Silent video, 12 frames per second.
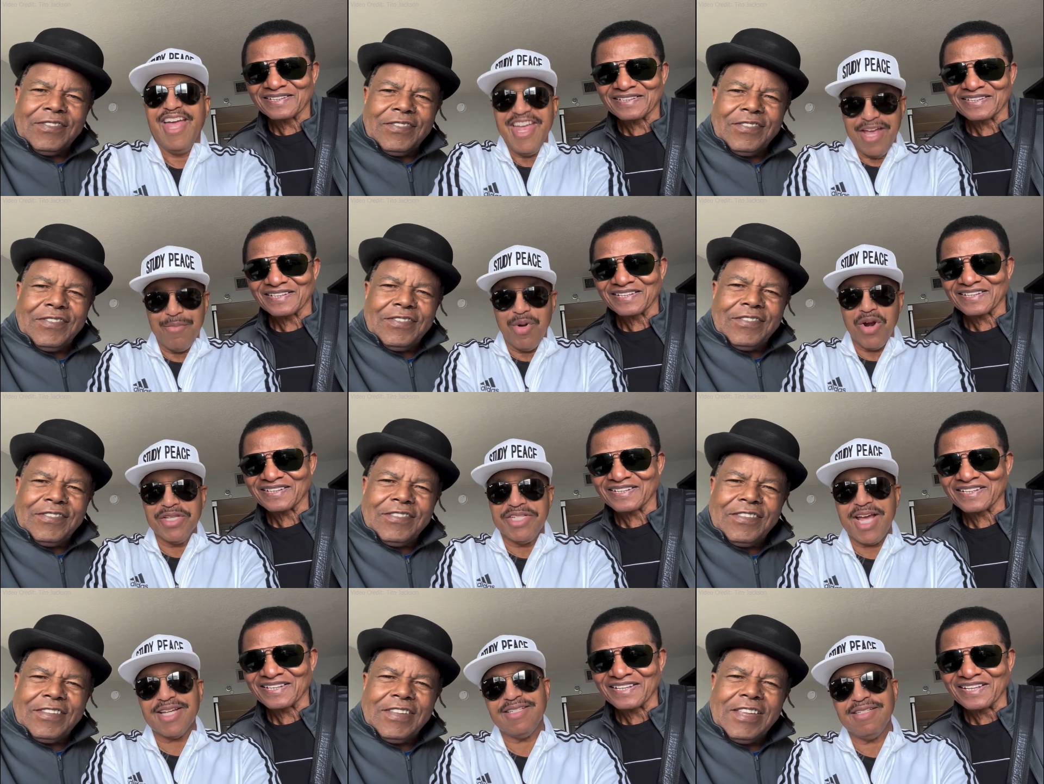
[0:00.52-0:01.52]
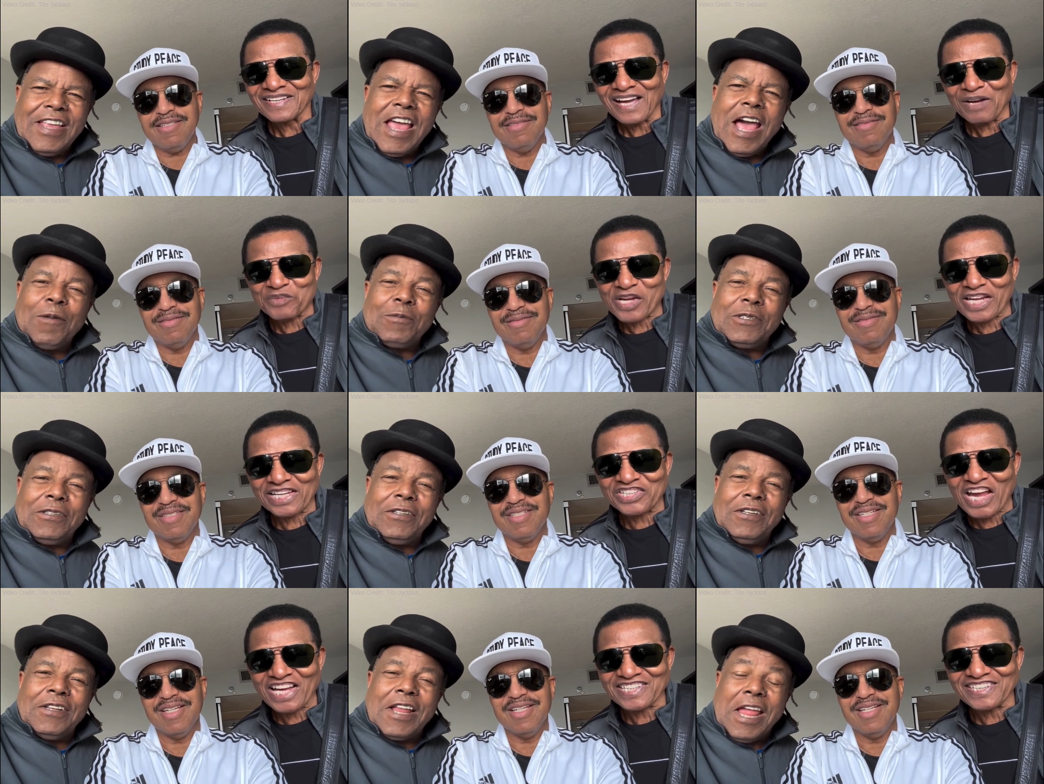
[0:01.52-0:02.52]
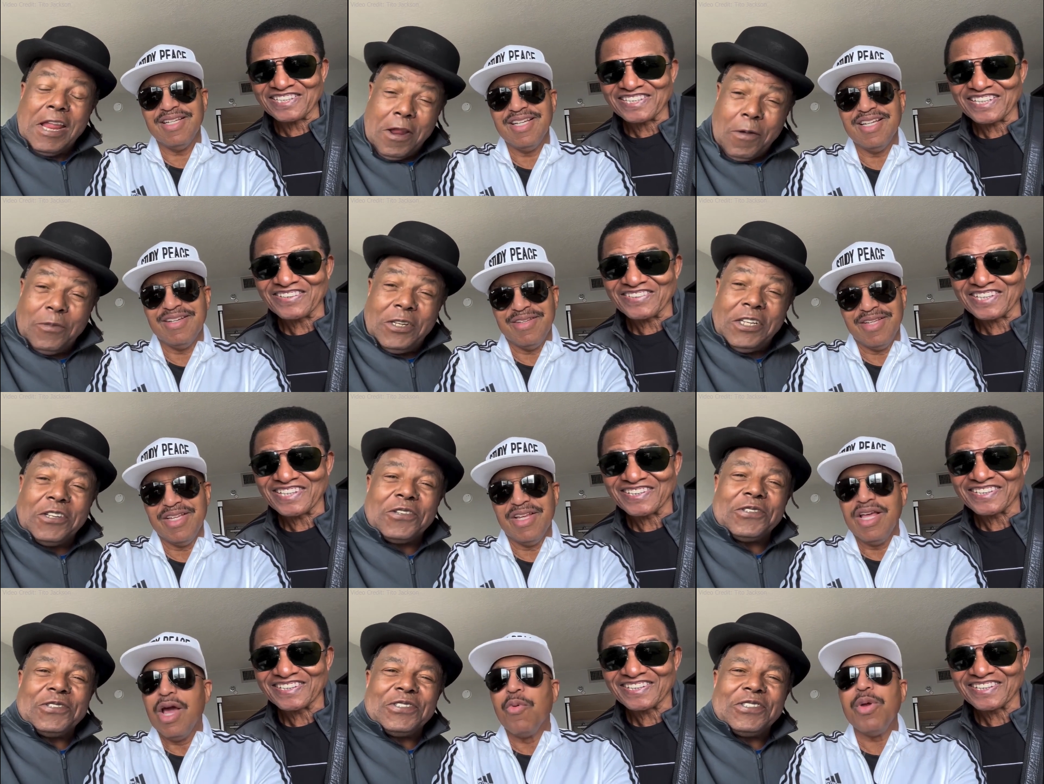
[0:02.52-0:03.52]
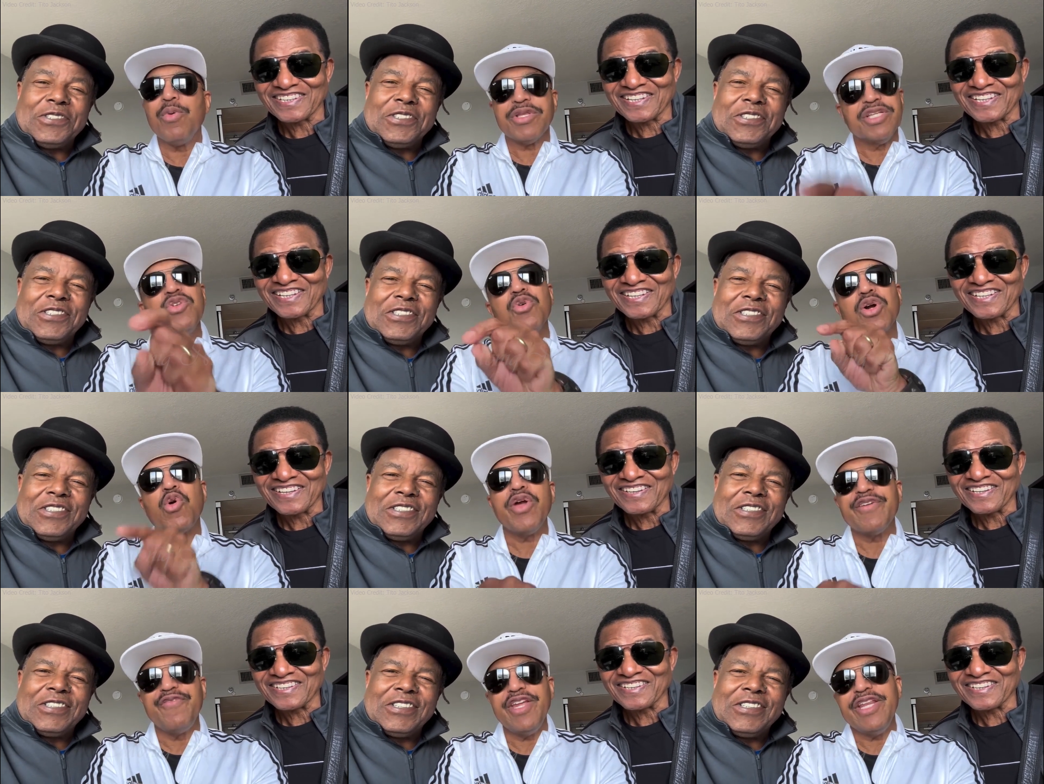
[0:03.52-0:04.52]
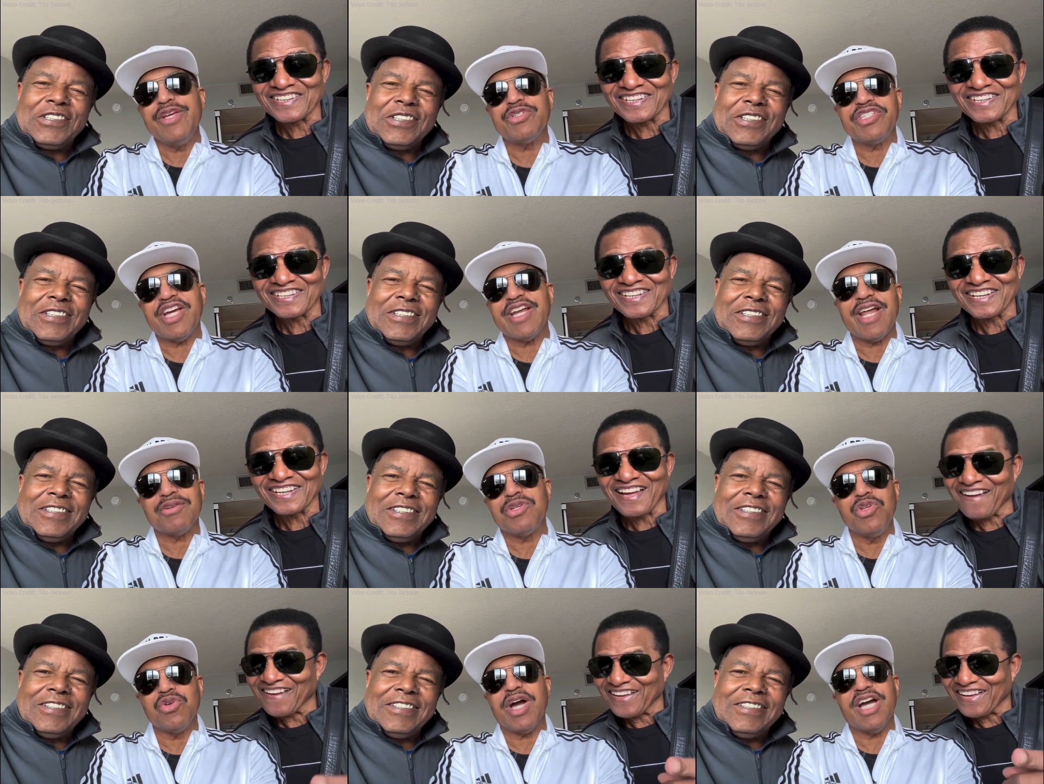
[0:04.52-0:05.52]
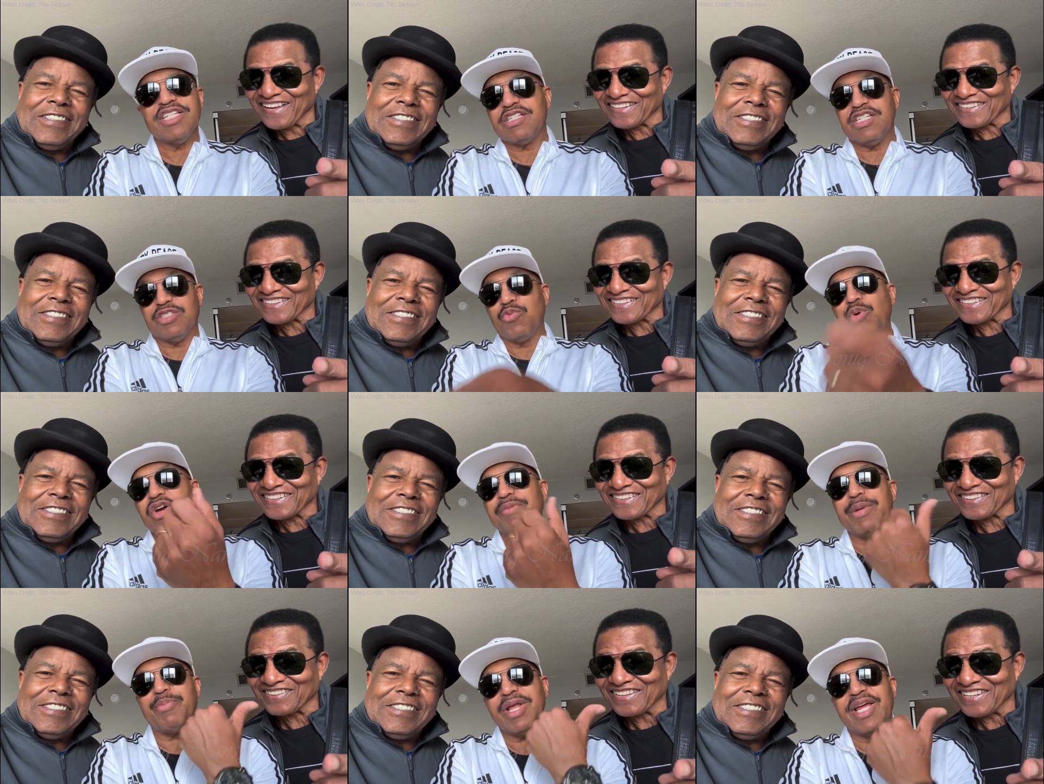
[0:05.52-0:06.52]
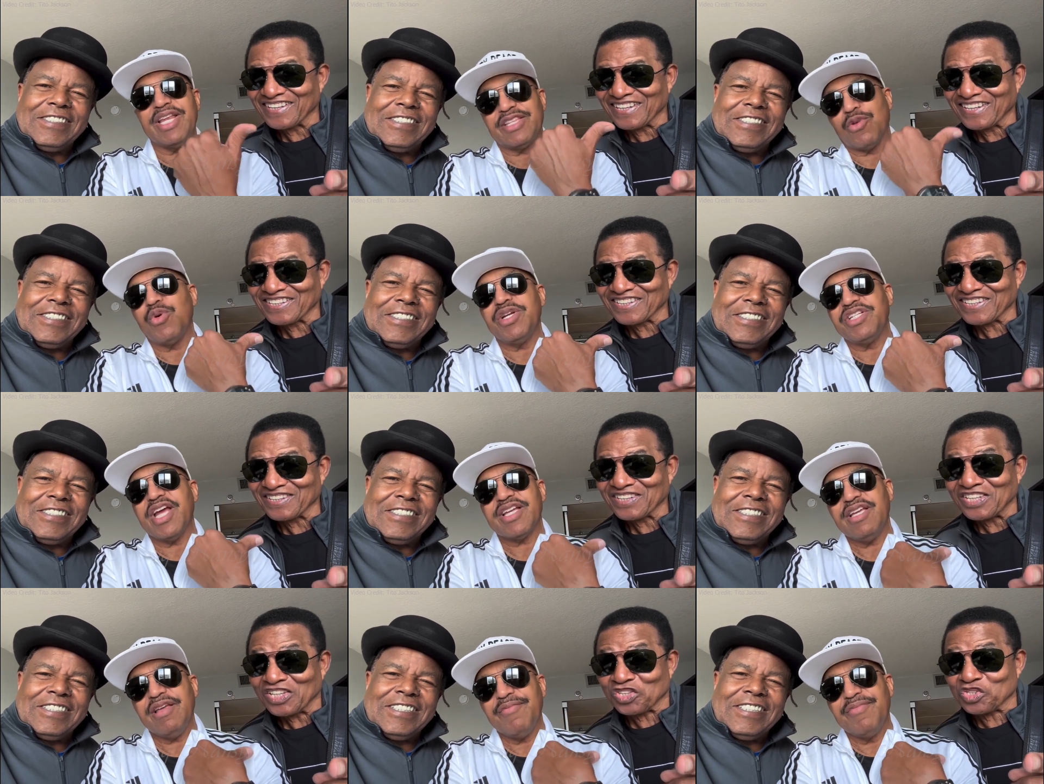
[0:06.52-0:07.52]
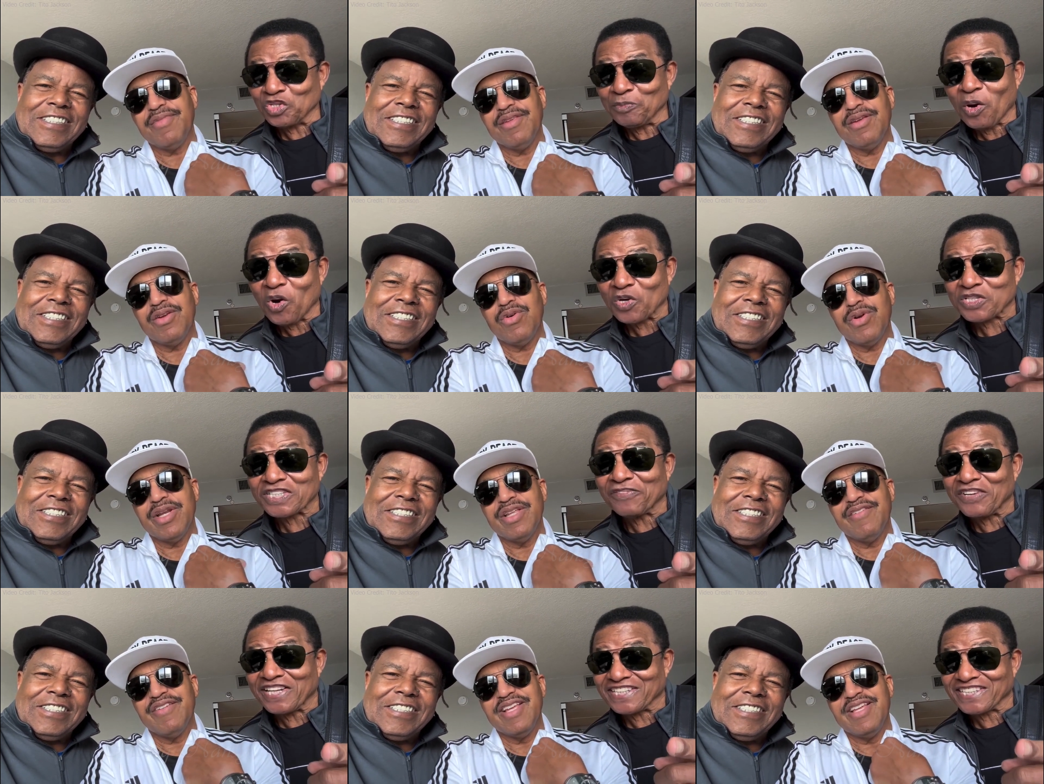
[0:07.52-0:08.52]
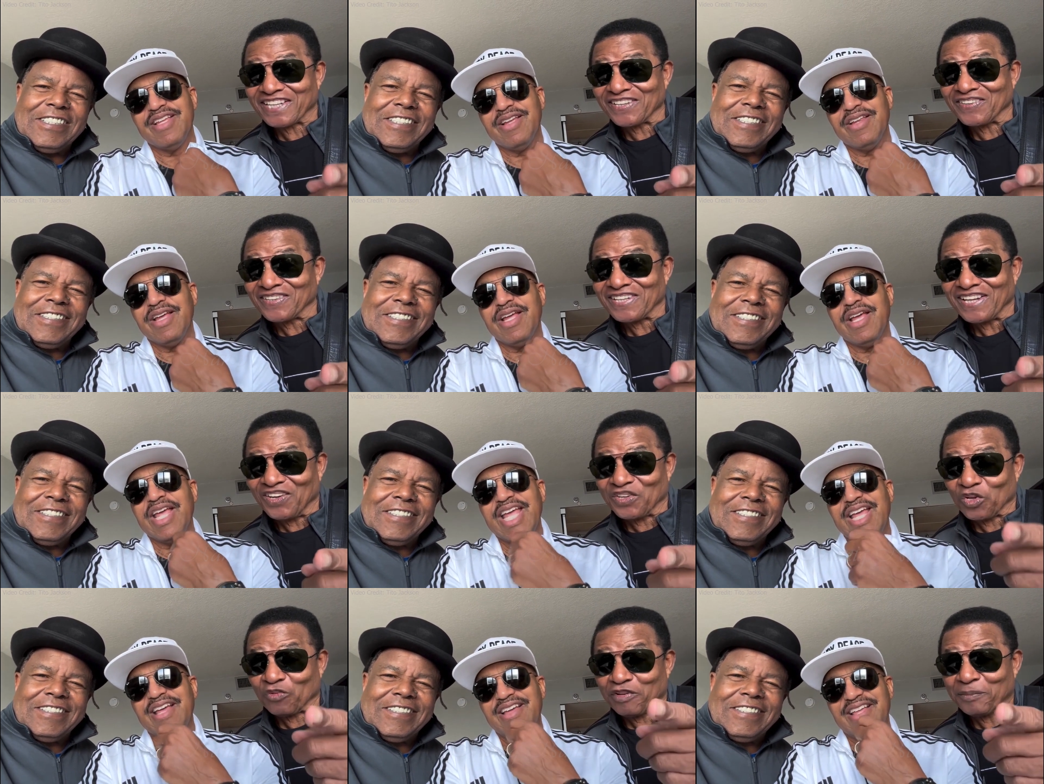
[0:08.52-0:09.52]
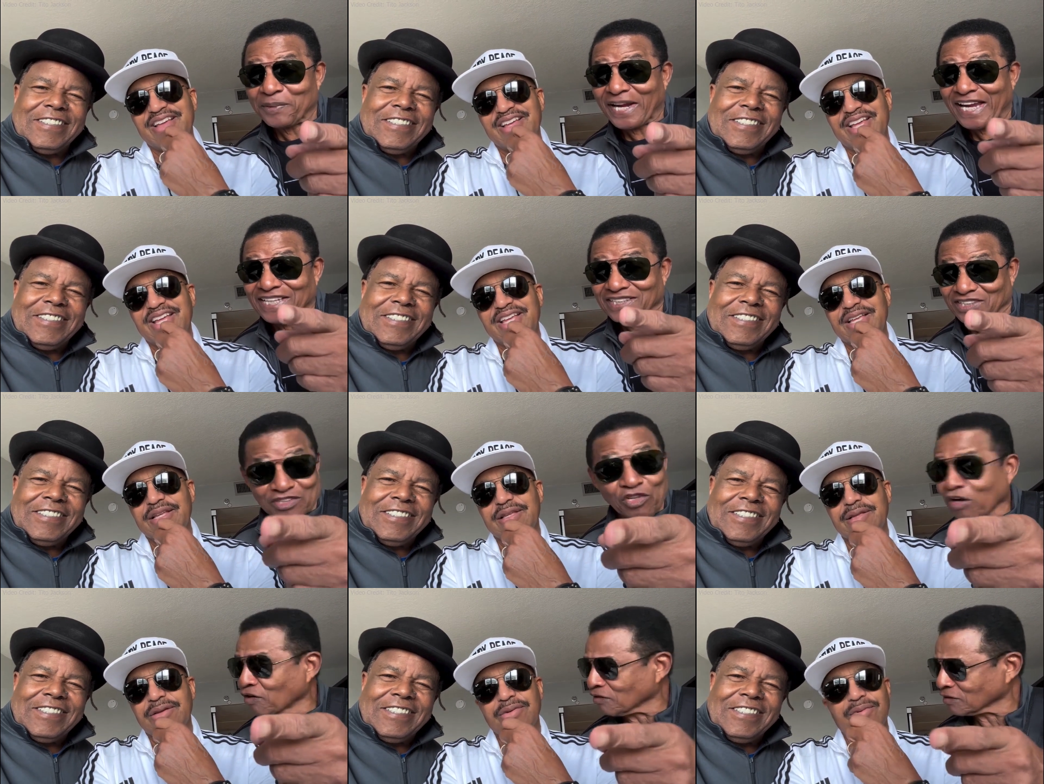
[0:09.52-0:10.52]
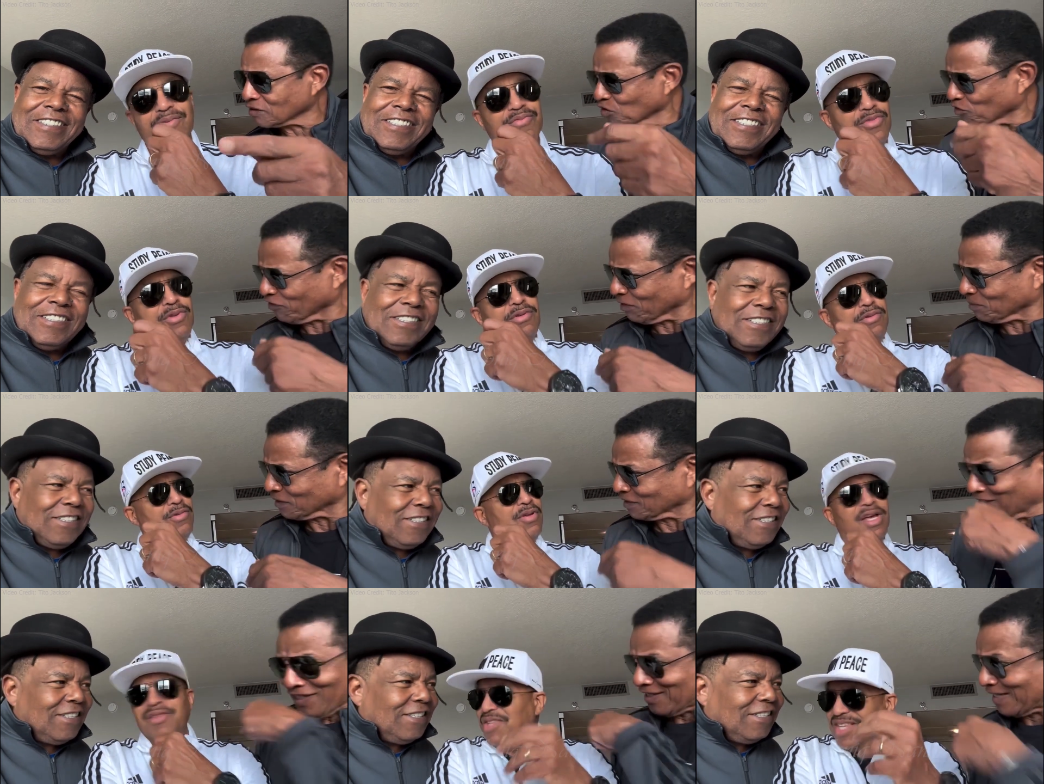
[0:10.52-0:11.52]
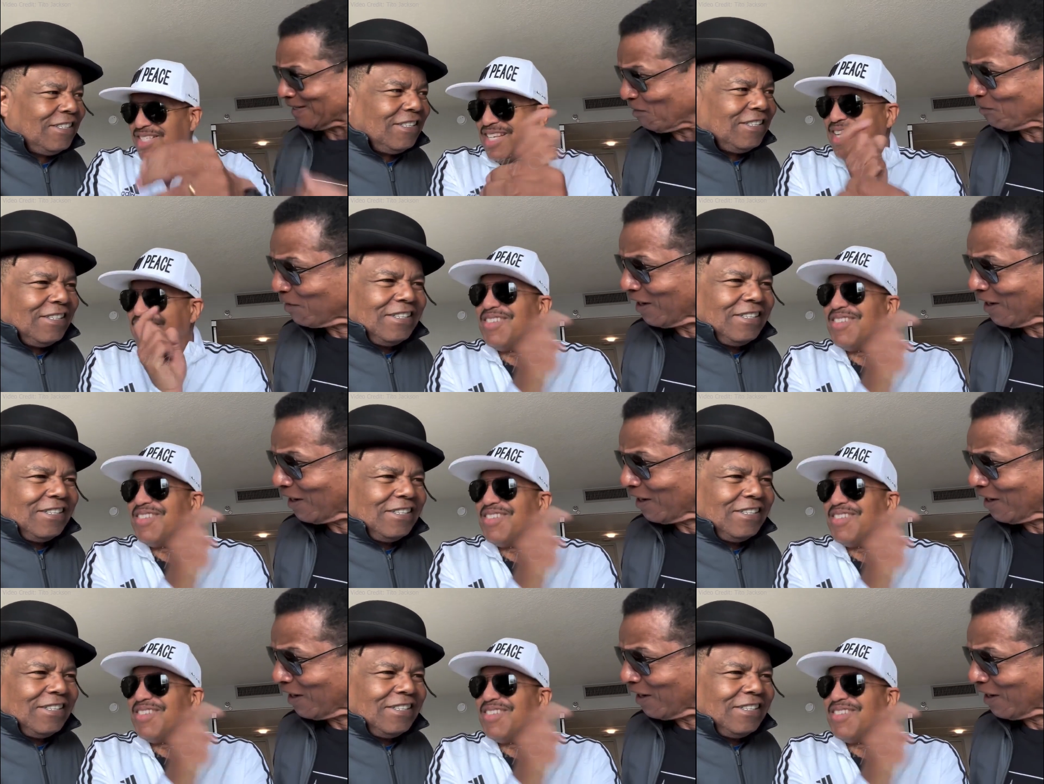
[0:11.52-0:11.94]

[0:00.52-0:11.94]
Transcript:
Speaker 1: Hey, I'm Marlon Jackson. I'm, I'm, Jackie Jackson. And I'm Tito. We want to do a quick video shout out to you guys because we're going to be playing at the where, Jackie? The Schermerhorn Symphony Center on November 8th. No, November. December,